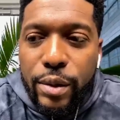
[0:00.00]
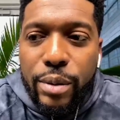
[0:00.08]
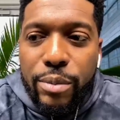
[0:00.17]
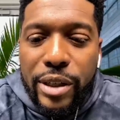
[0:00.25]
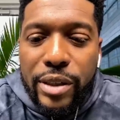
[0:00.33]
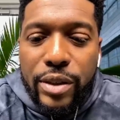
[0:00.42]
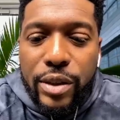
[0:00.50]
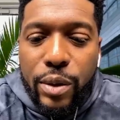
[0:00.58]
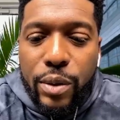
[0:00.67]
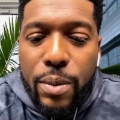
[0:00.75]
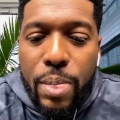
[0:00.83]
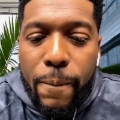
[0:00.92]
you know what i mean
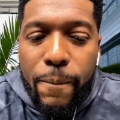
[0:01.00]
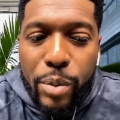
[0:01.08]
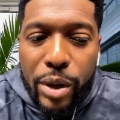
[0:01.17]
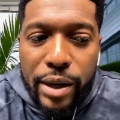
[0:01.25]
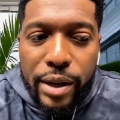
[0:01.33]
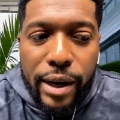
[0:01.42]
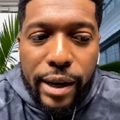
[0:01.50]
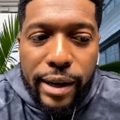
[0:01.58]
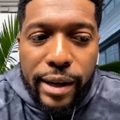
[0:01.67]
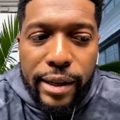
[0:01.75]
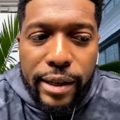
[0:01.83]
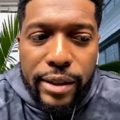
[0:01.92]
so but
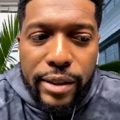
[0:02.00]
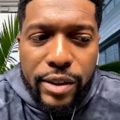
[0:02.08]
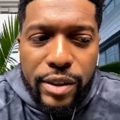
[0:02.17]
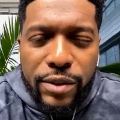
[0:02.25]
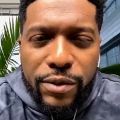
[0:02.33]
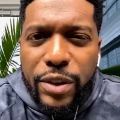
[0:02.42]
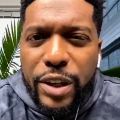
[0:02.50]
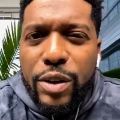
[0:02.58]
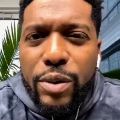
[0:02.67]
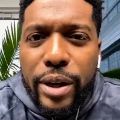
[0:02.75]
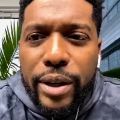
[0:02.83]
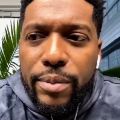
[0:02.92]
uh, it just
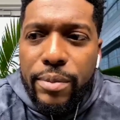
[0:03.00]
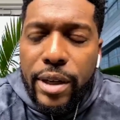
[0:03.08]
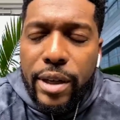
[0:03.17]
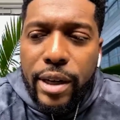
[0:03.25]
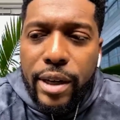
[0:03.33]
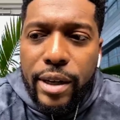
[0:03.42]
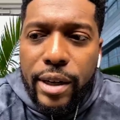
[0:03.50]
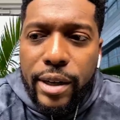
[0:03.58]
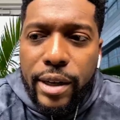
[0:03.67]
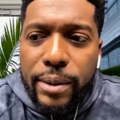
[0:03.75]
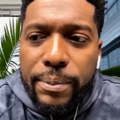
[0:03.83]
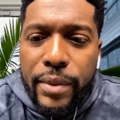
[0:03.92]
invigorated me and i
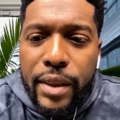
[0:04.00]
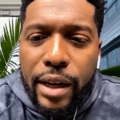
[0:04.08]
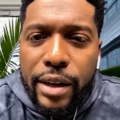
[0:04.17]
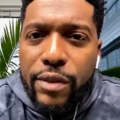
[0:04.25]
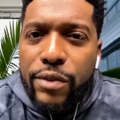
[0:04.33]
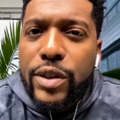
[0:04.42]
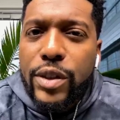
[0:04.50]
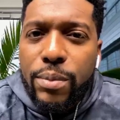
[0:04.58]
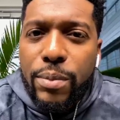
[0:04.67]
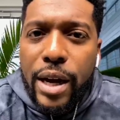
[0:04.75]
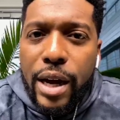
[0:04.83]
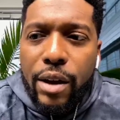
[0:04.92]
and i i never
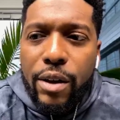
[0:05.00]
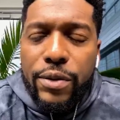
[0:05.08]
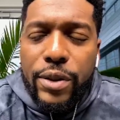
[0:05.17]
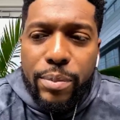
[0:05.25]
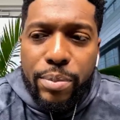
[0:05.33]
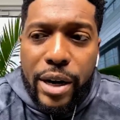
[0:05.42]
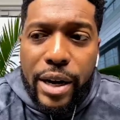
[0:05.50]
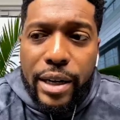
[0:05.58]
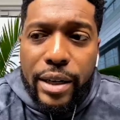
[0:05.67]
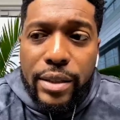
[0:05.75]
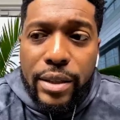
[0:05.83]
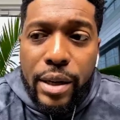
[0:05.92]
took my eye off that
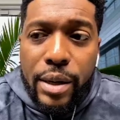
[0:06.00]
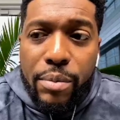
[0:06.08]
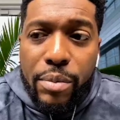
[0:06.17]
prize